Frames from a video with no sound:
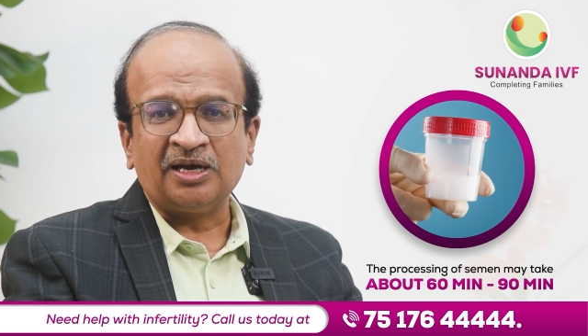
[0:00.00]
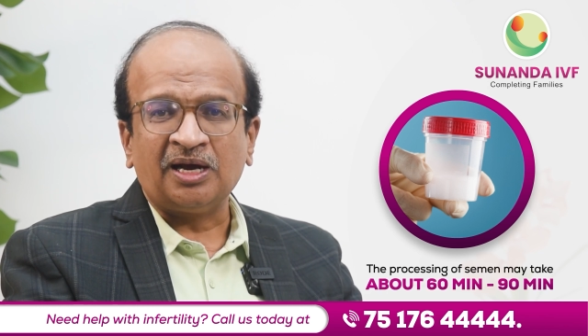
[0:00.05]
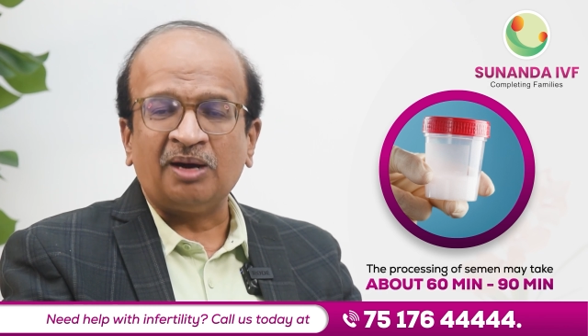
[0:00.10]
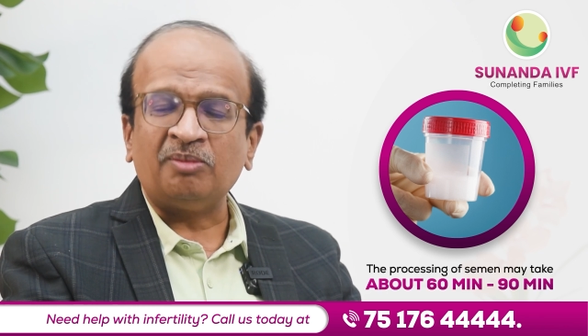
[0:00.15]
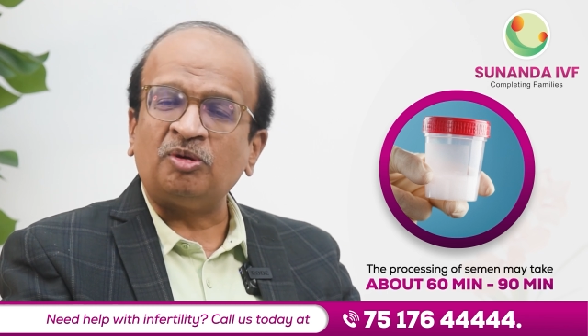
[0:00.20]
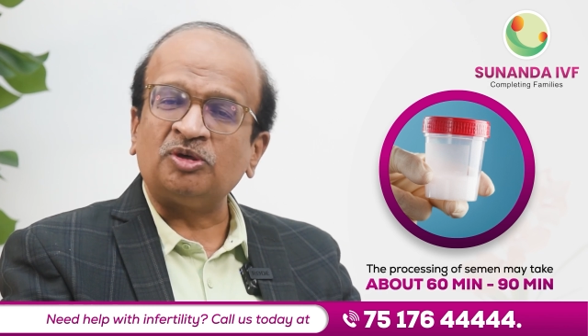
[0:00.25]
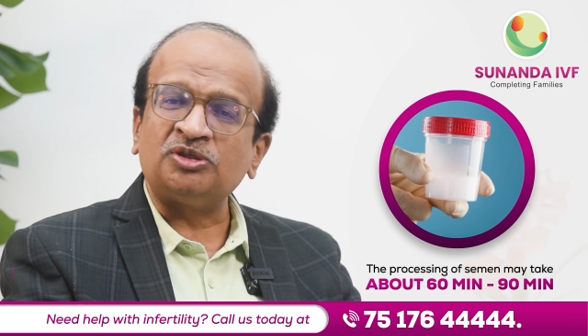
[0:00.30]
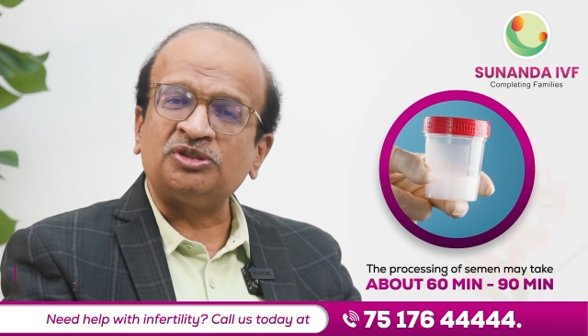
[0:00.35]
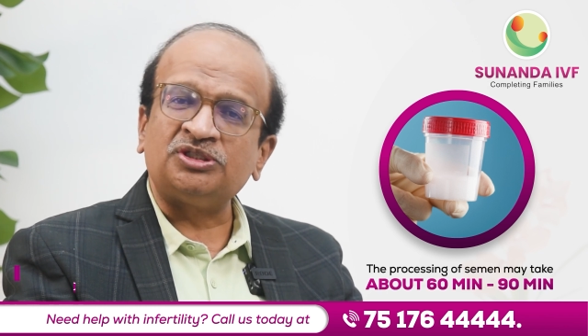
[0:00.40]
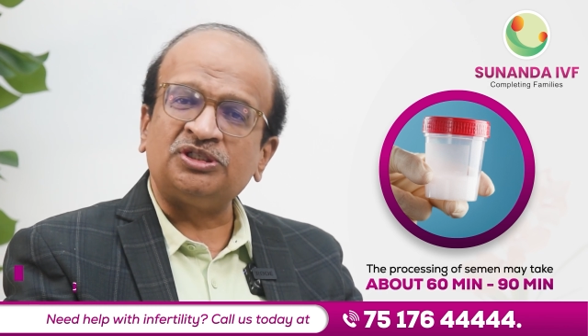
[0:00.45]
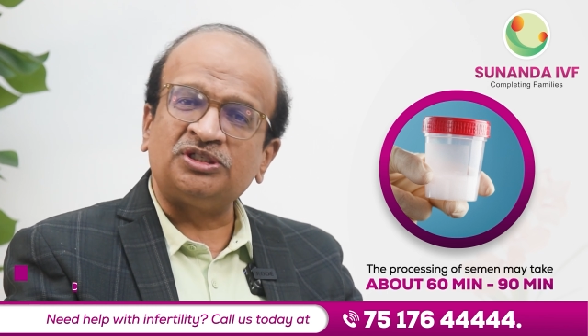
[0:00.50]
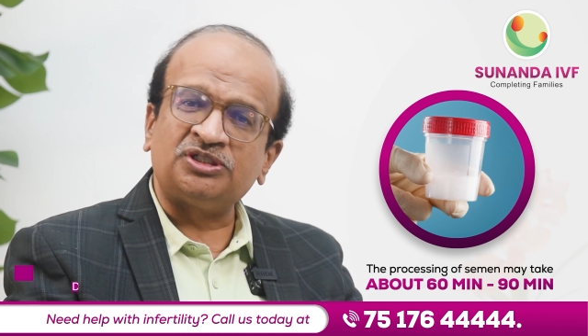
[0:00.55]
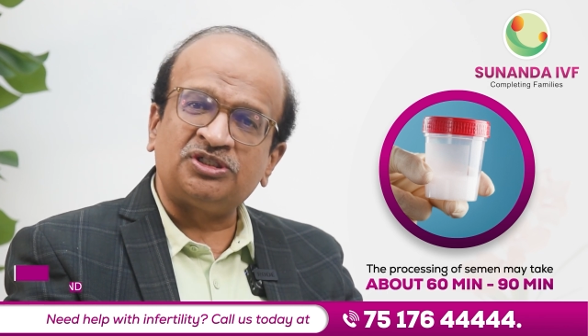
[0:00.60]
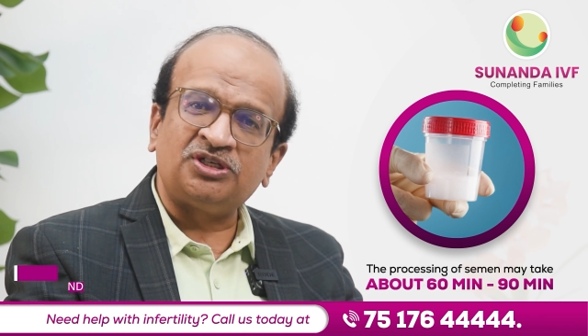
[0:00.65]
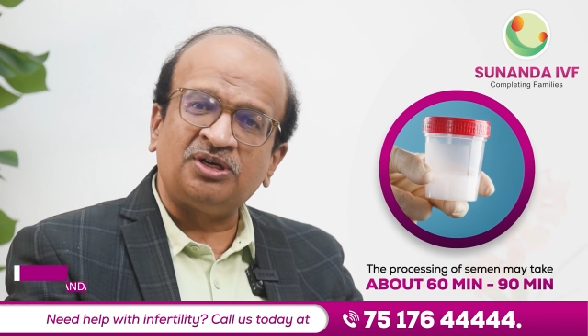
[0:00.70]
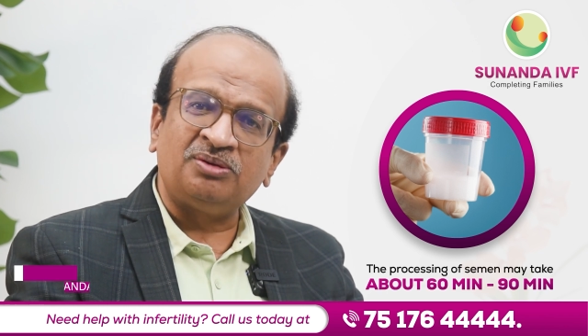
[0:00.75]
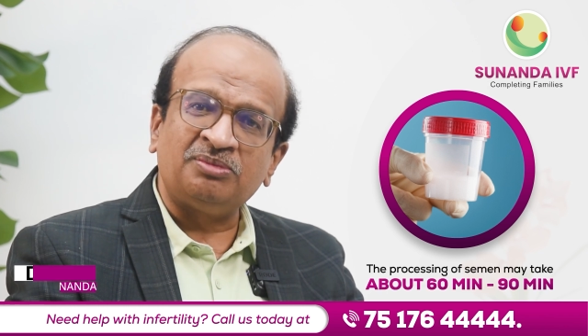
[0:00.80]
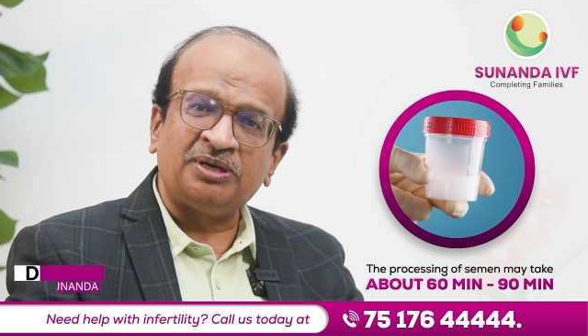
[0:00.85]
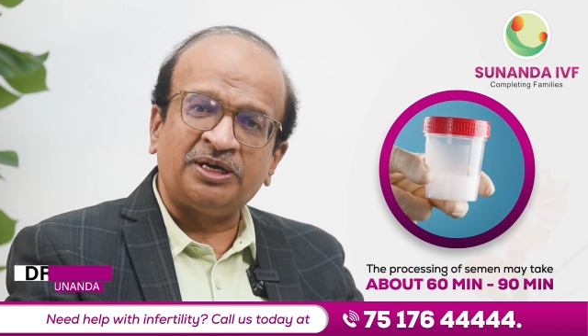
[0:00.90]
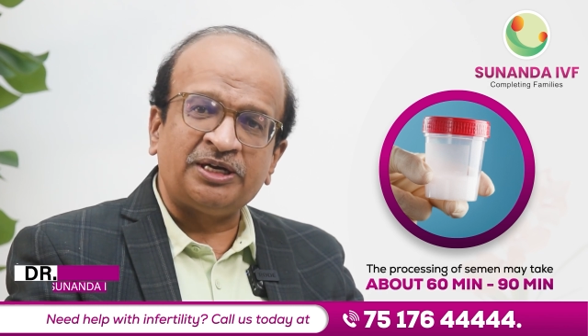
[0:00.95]
about
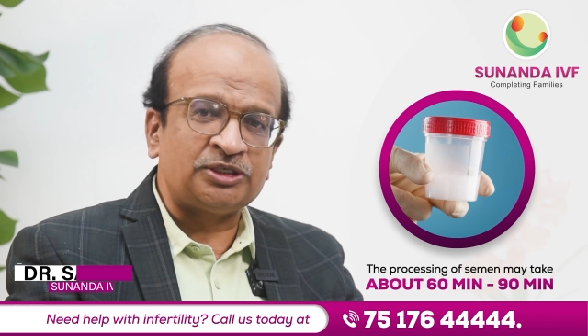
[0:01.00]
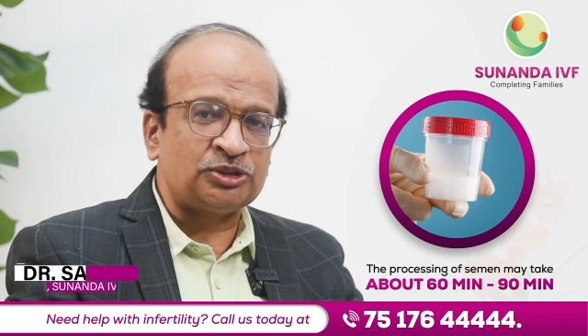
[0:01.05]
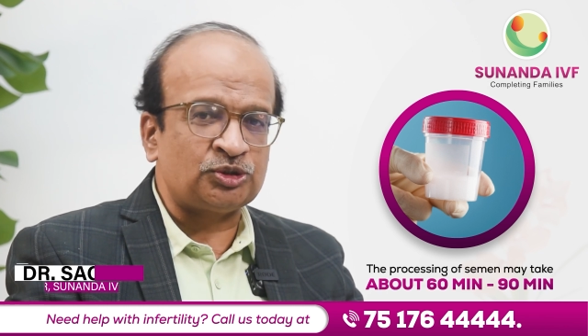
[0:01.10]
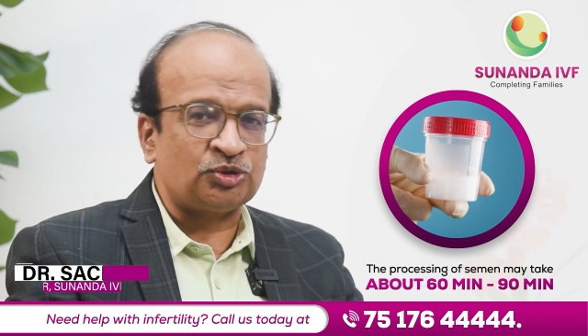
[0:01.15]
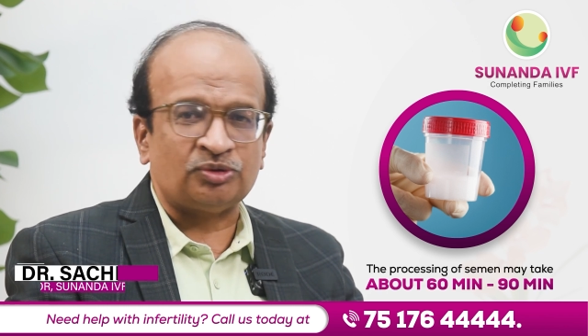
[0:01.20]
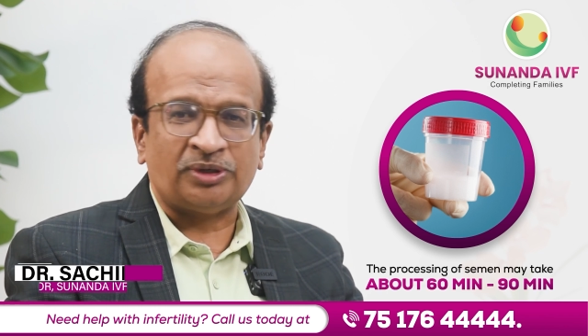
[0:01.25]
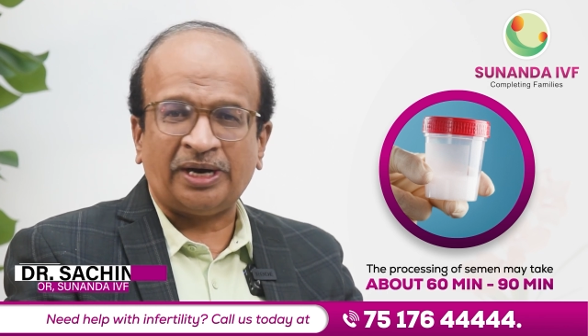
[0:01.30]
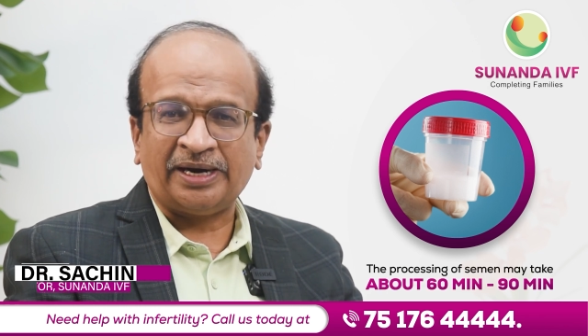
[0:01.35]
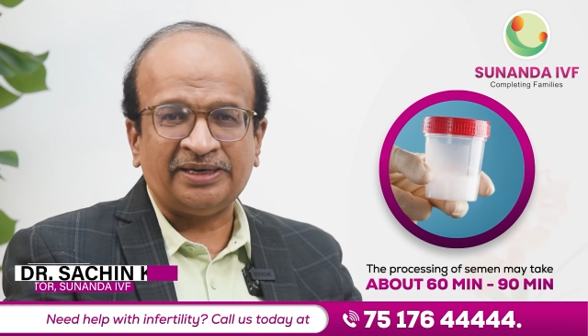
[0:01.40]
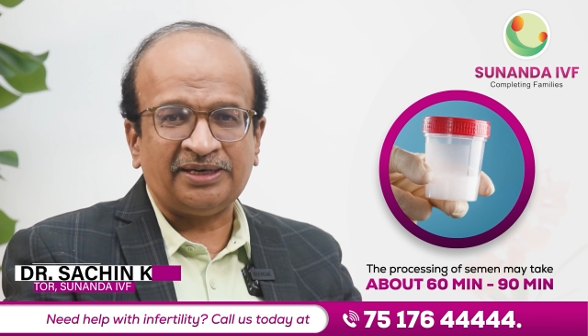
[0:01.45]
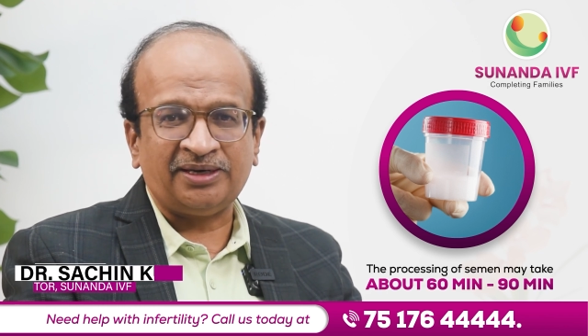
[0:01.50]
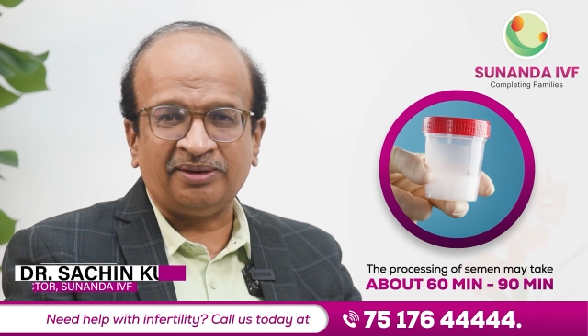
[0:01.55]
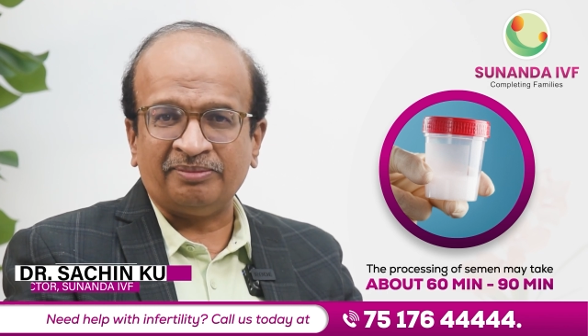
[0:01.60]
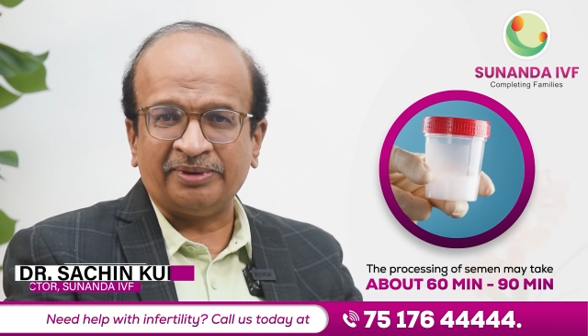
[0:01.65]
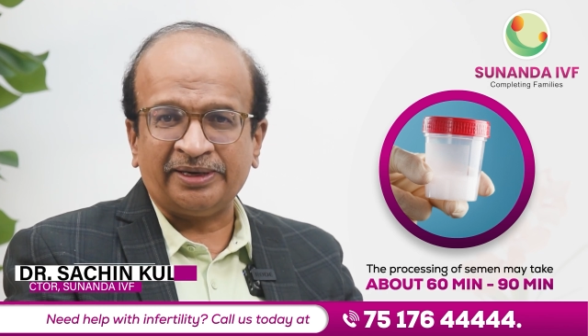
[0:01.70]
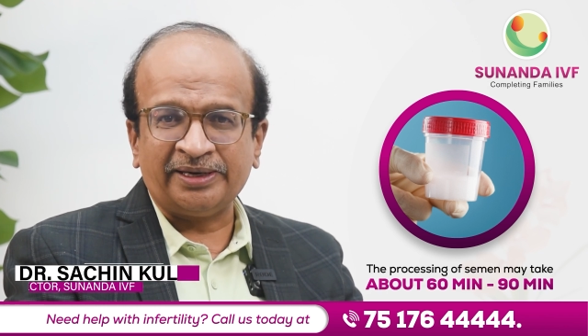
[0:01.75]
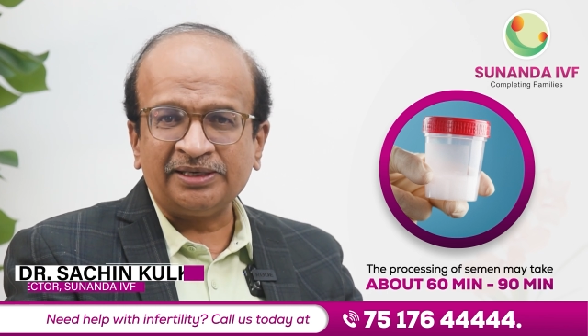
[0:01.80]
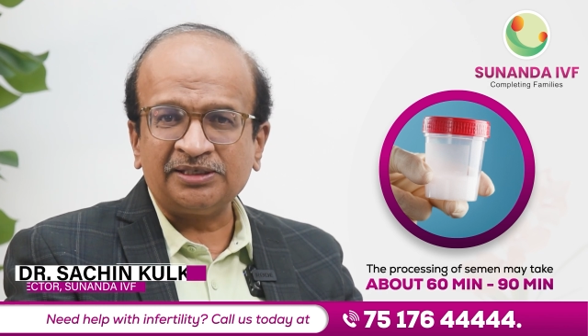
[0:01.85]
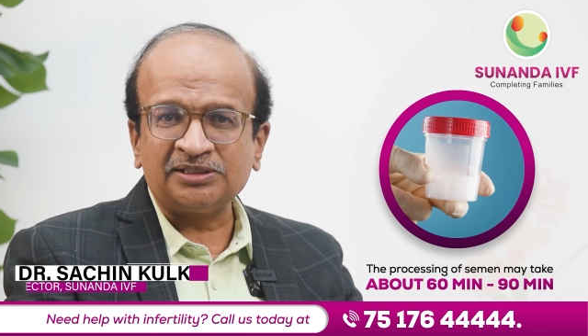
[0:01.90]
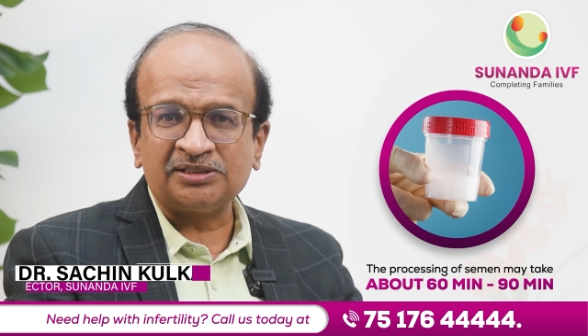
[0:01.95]
60 minutes to 90
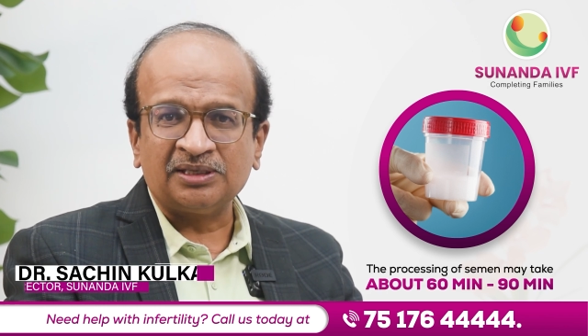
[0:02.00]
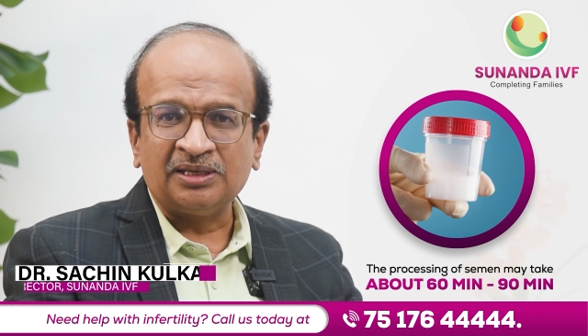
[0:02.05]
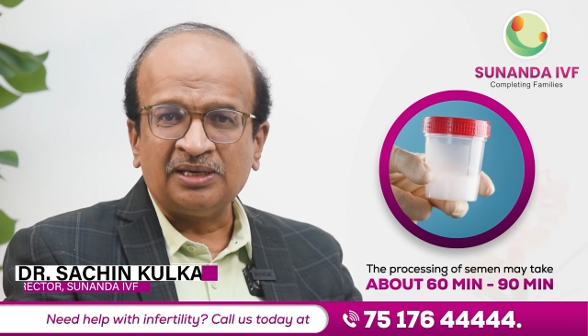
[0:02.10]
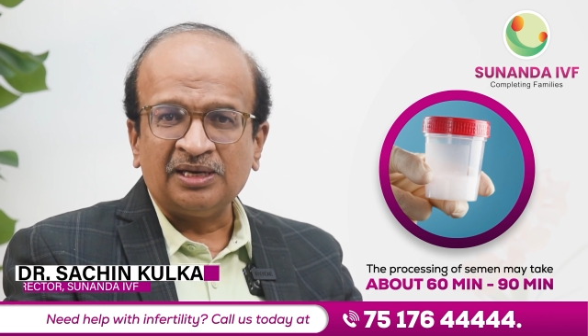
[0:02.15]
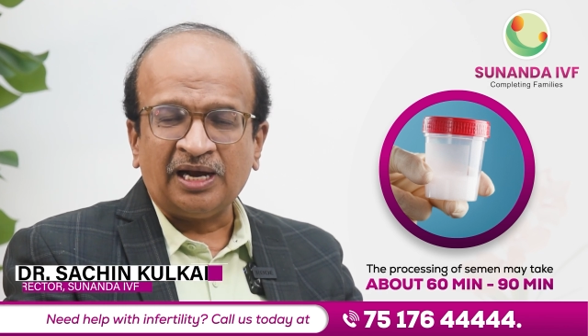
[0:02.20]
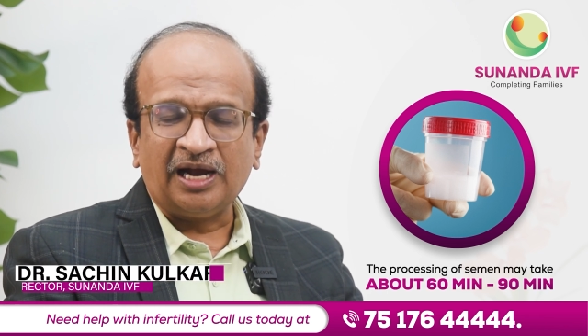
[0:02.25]
minutes,